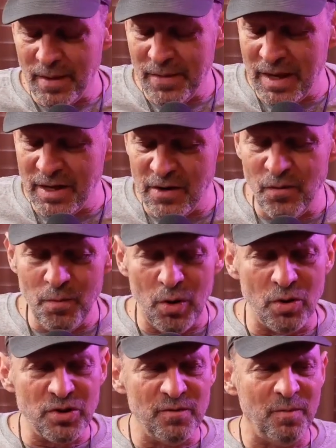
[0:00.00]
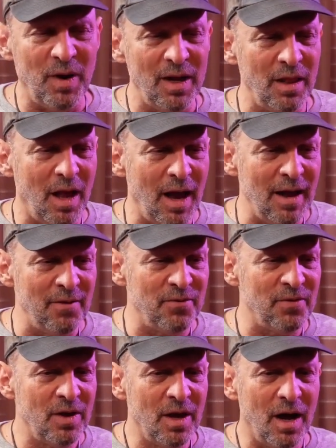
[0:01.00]
in different parts of my
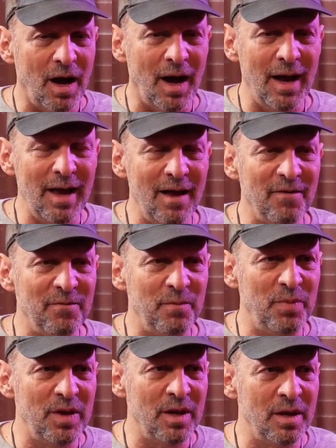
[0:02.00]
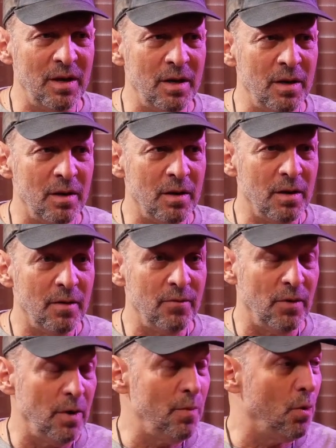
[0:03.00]
life, I have been
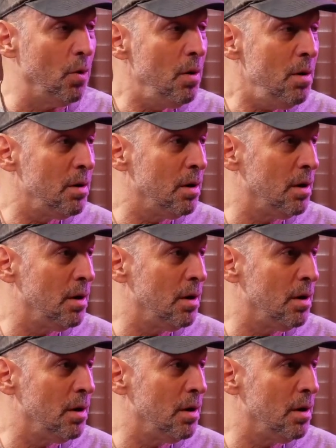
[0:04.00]
very poor.